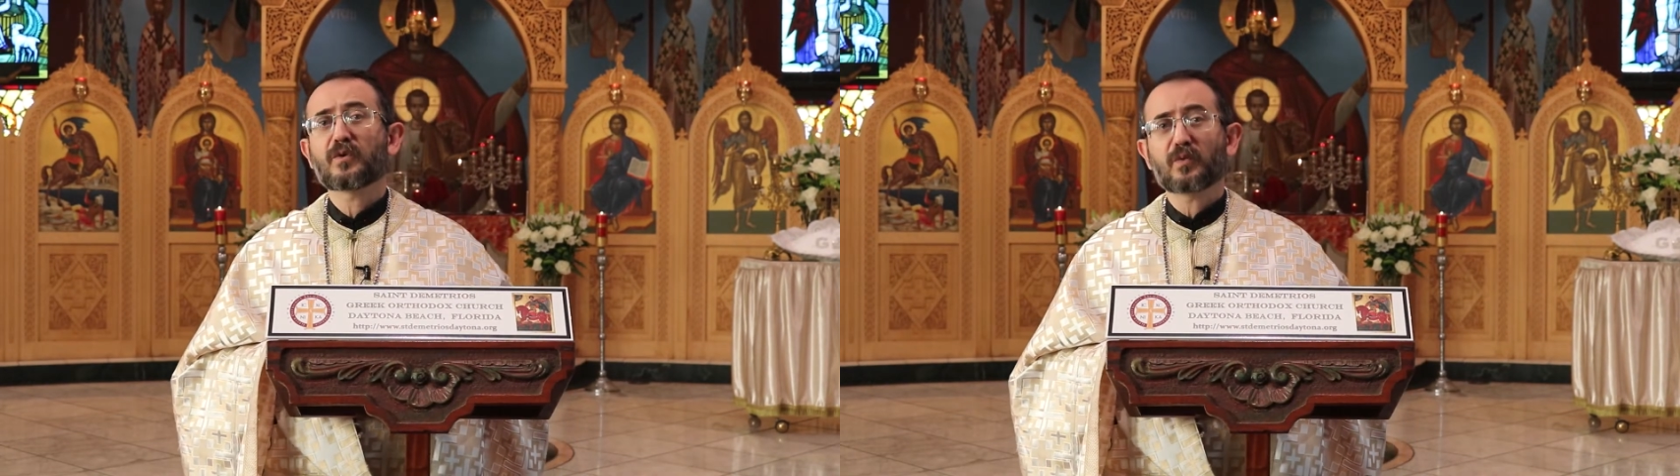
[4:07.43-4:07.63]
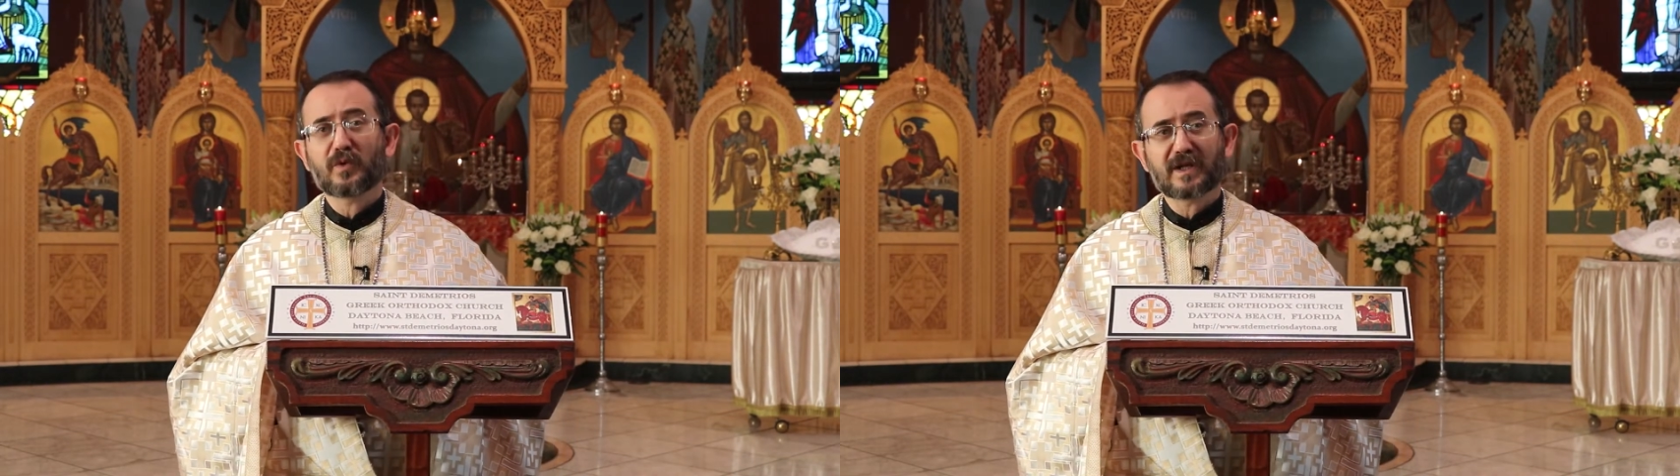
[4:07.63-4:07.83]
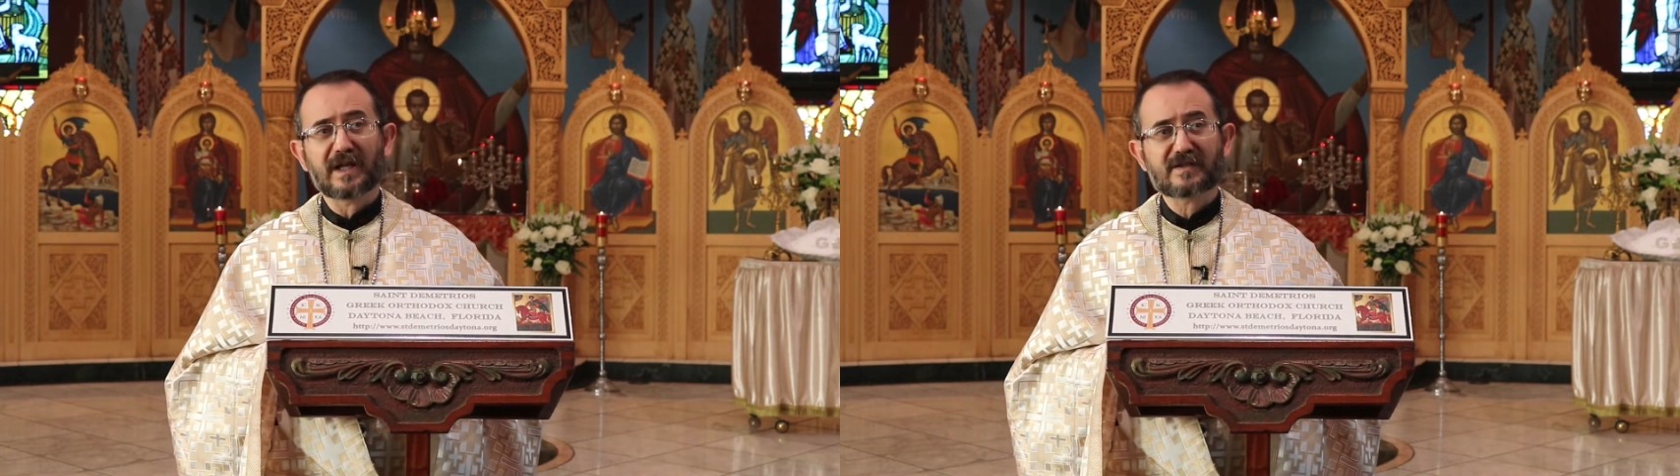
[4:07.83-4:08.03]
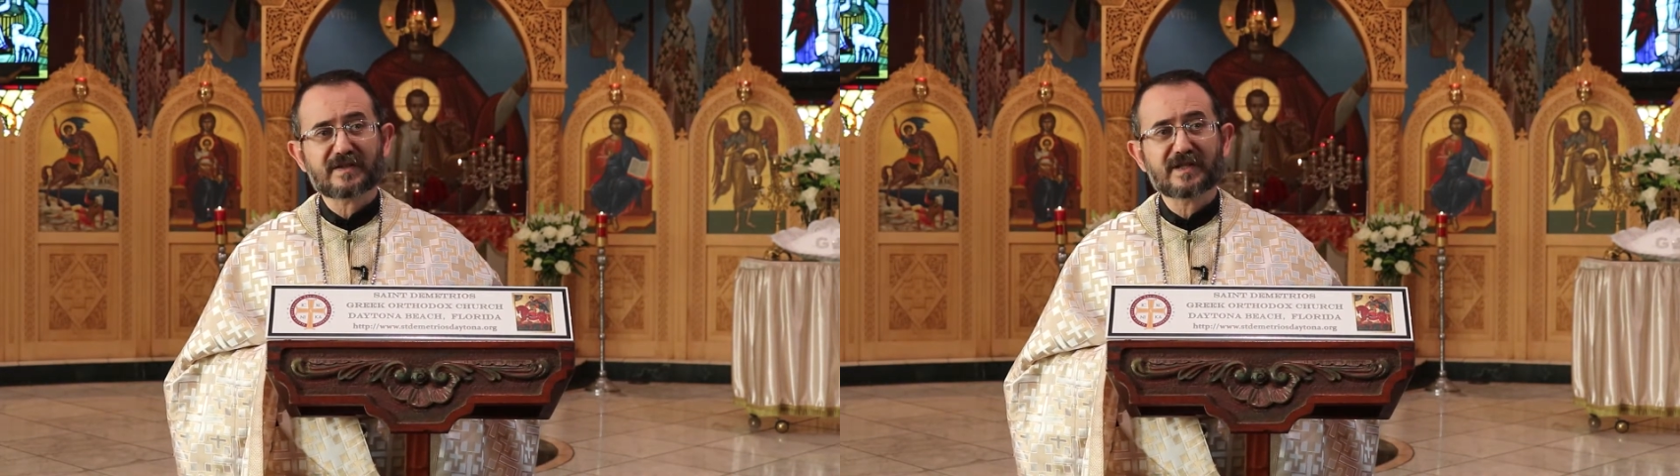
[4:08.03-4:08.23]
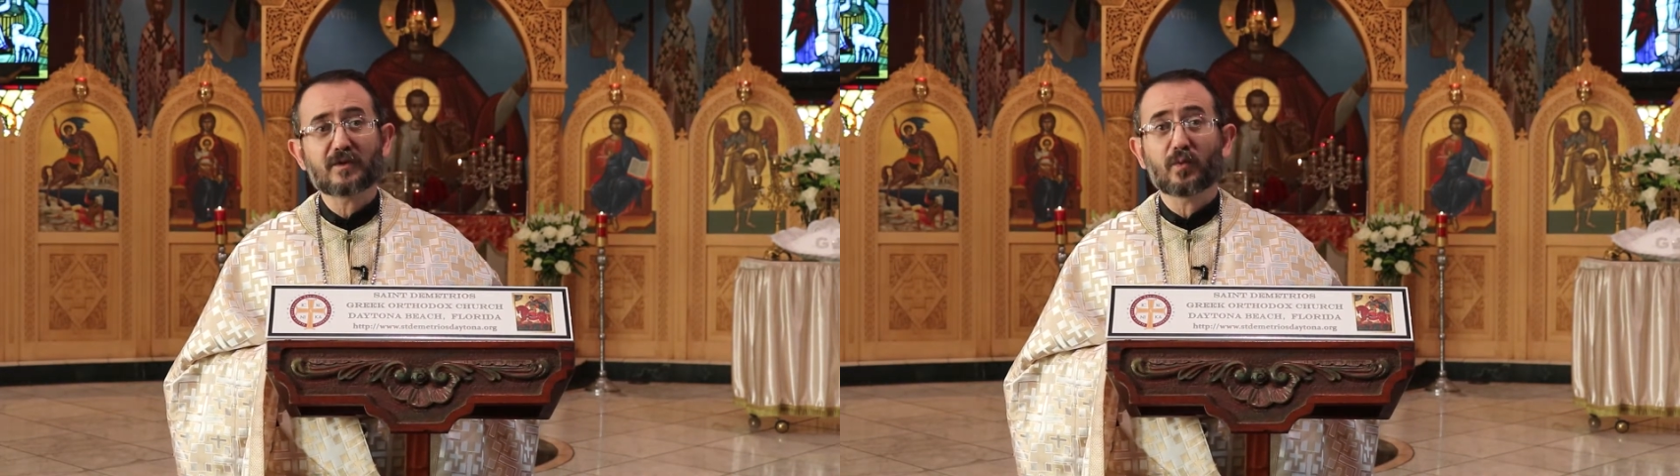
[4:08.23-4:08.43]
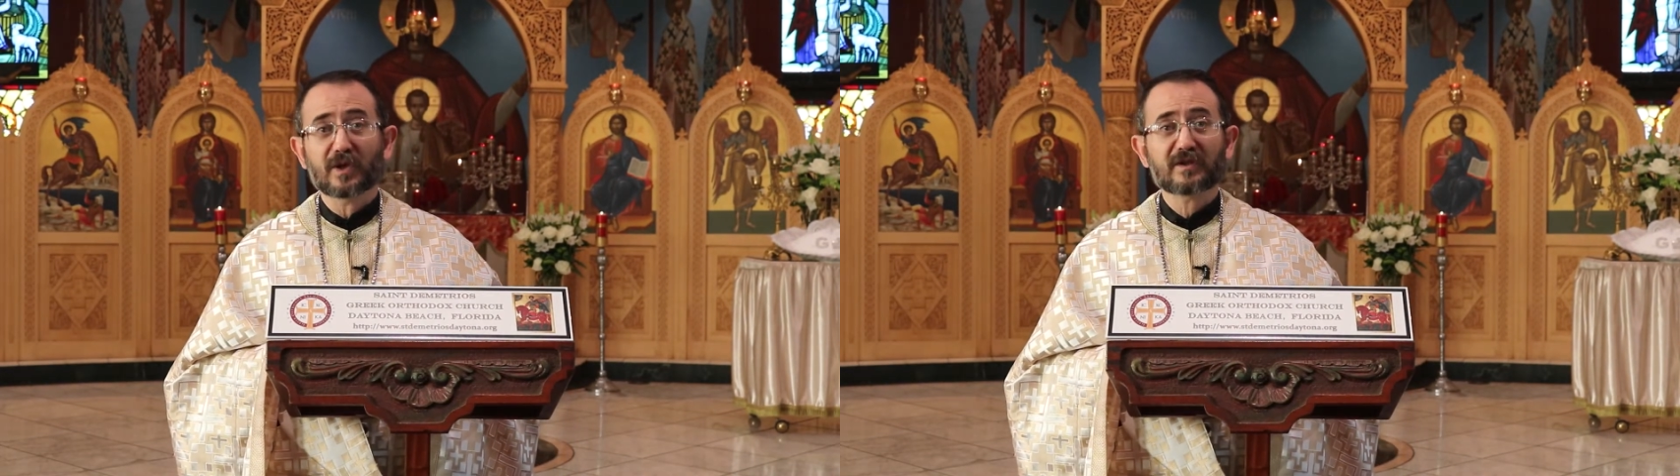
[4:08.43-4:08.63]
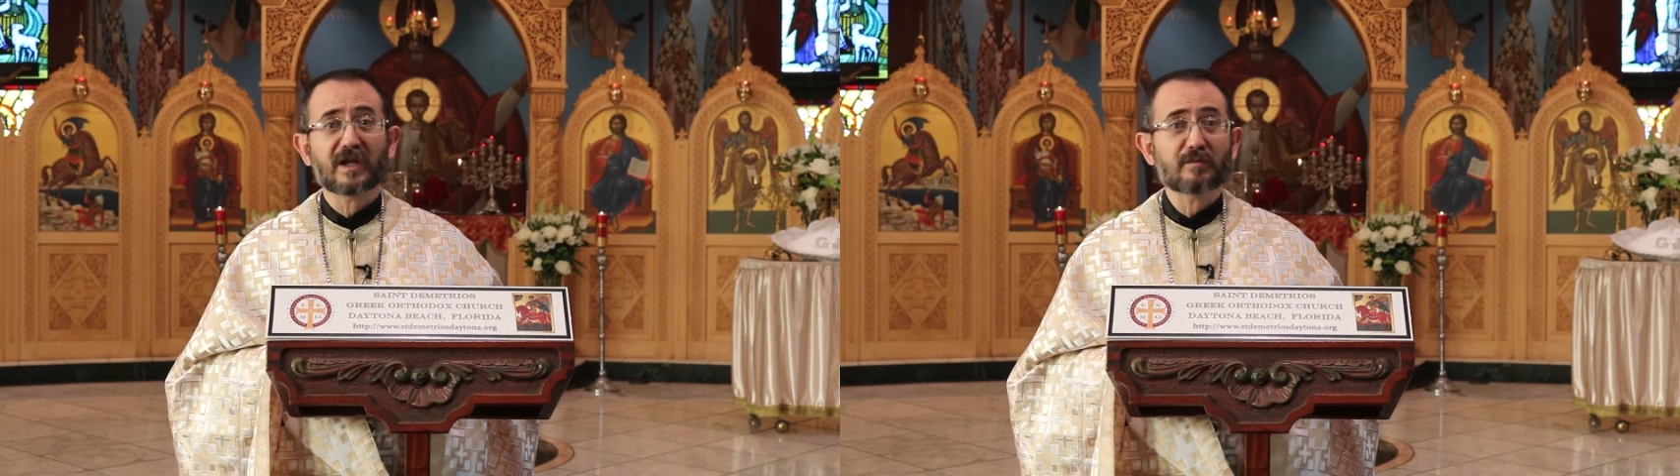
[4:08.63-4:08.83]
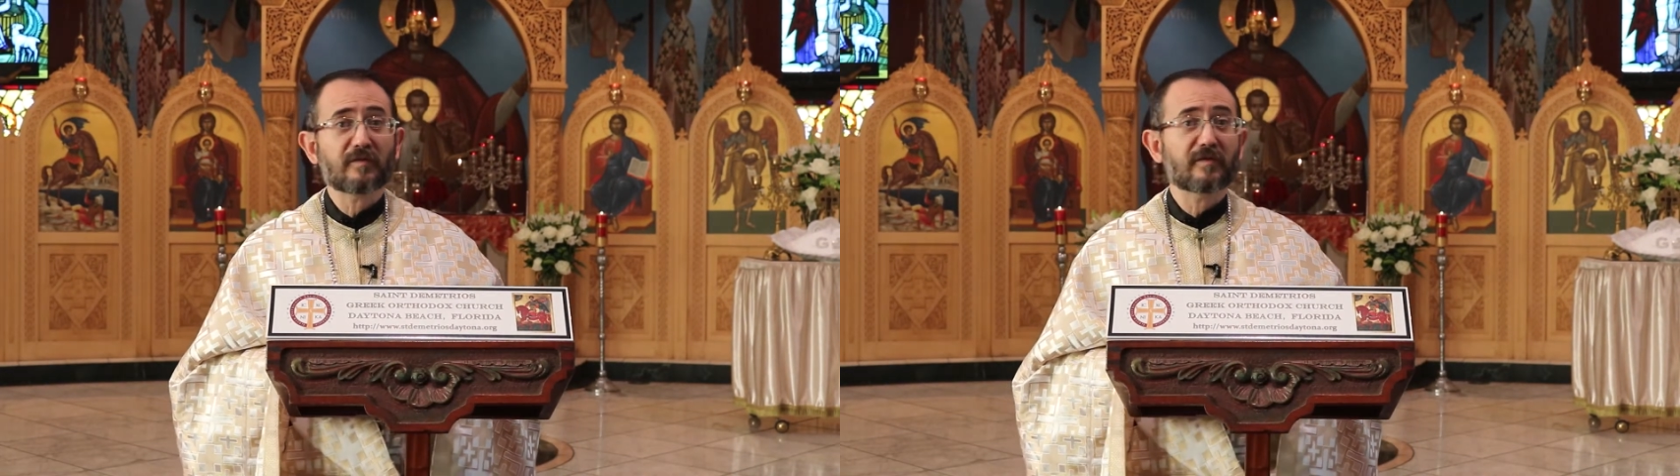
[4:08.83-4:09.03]
we can see what
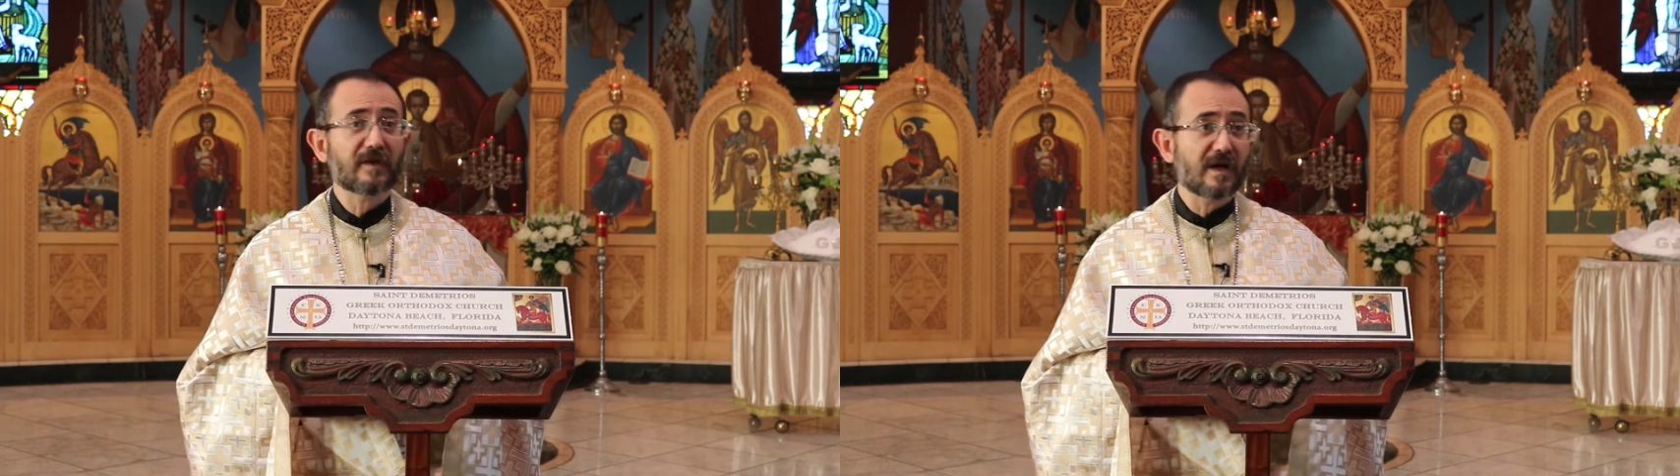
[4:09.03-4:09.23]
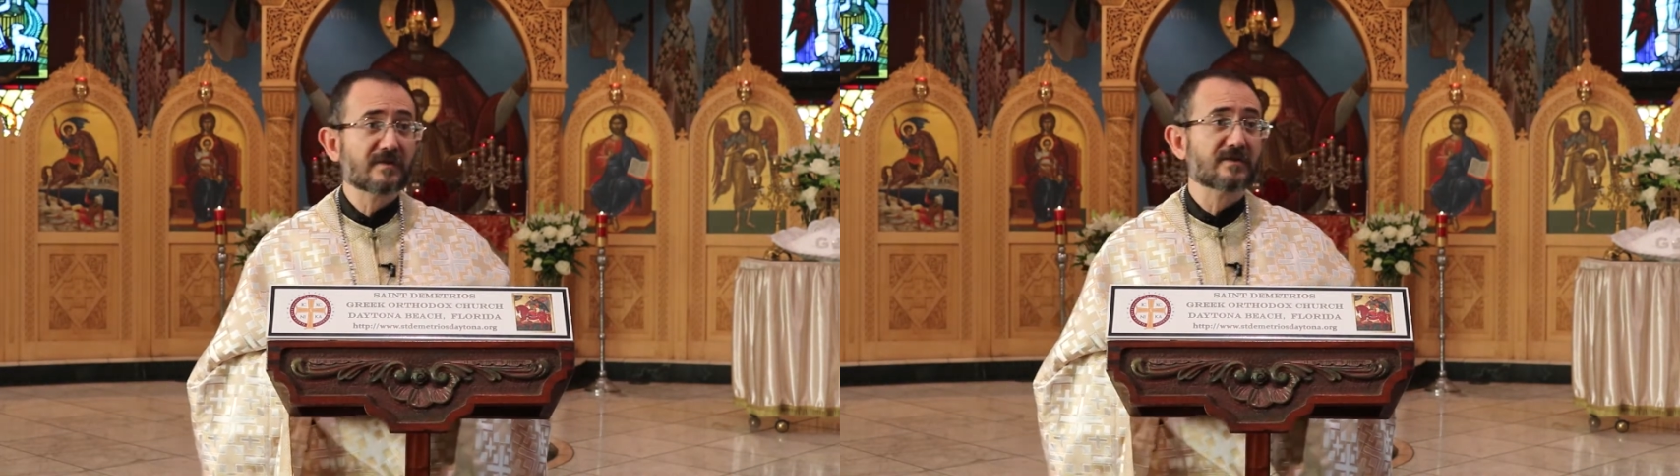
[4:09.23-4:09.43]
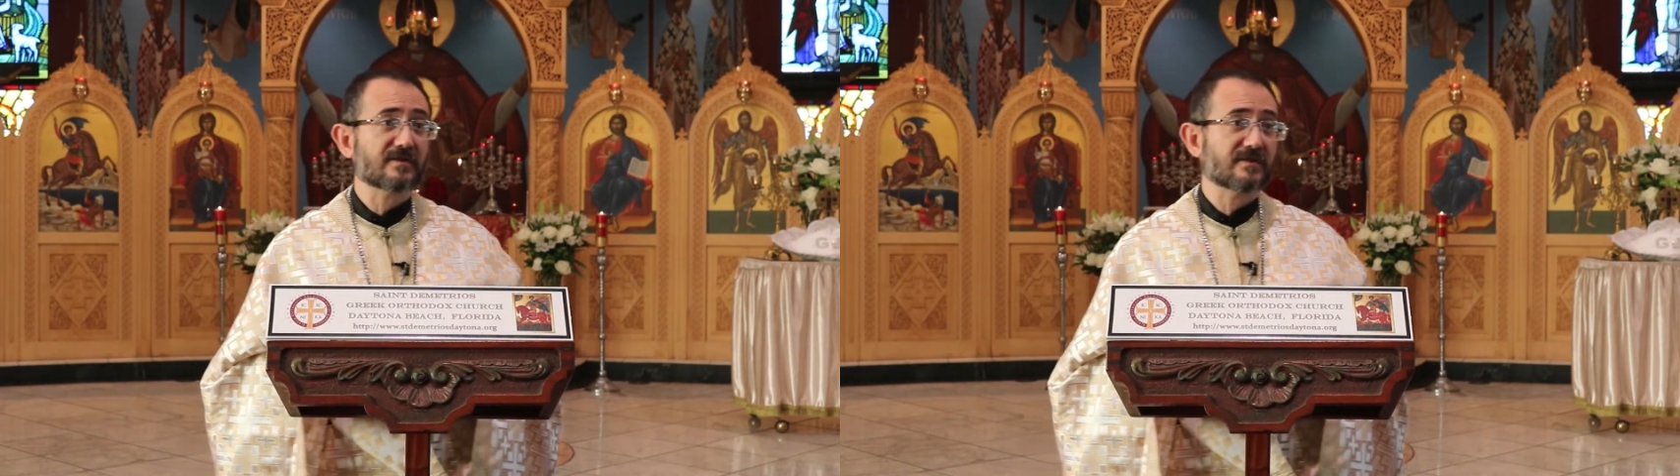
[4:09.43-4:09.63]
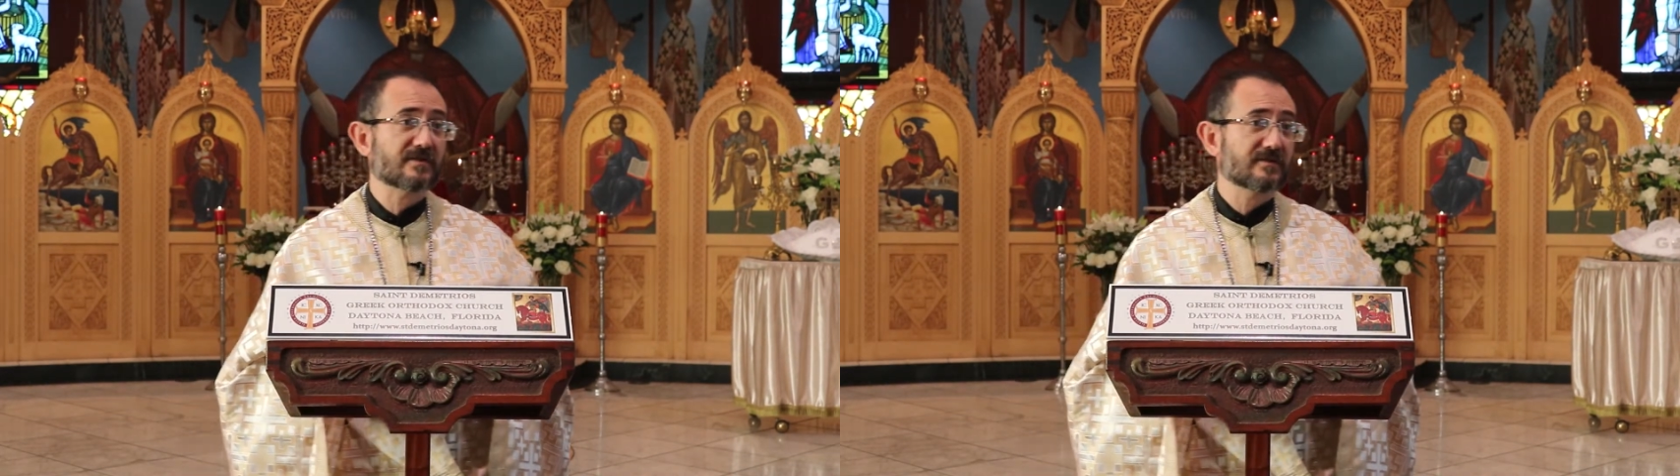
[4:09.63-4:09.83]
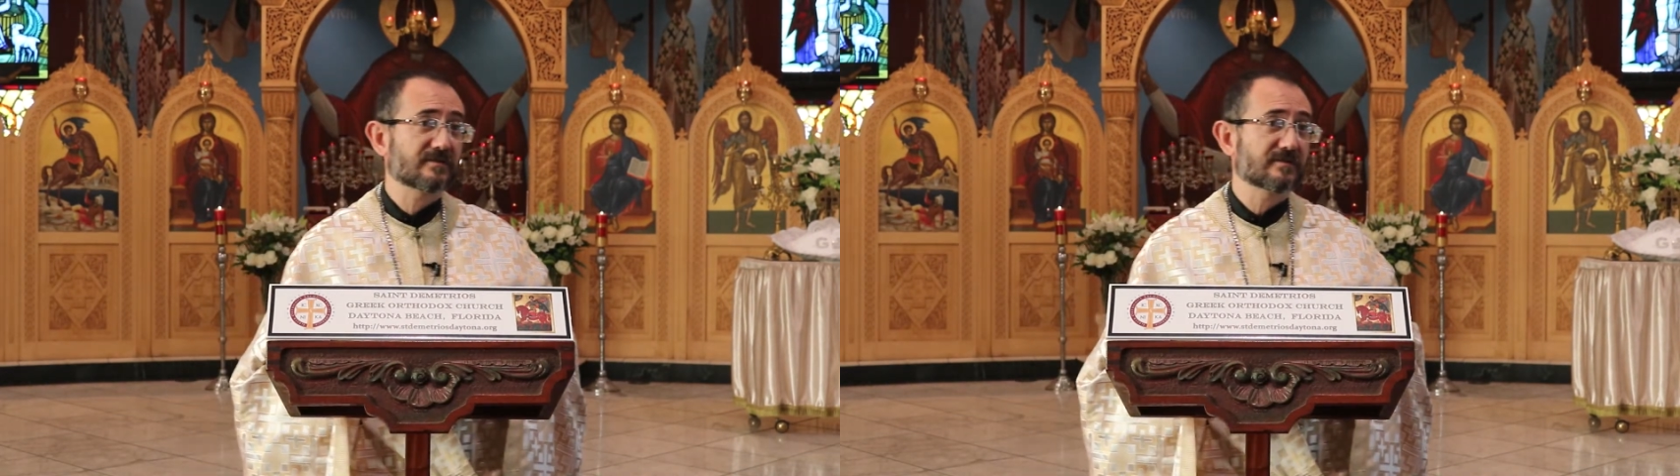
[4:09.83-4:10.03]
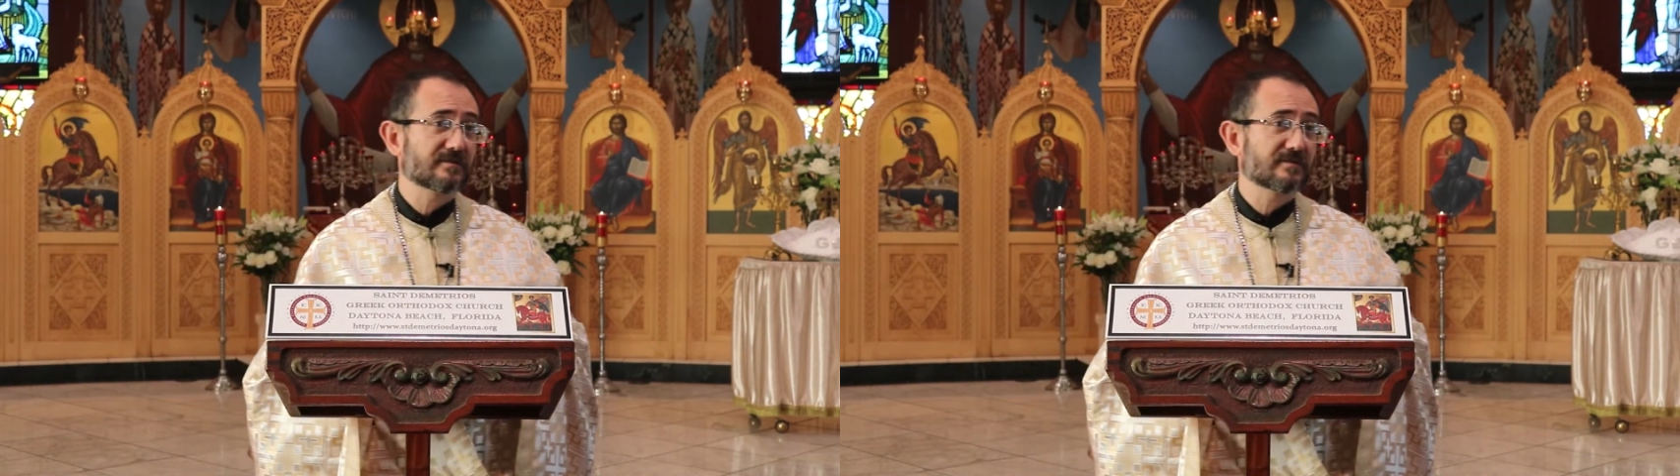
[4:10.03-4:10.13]
type of losses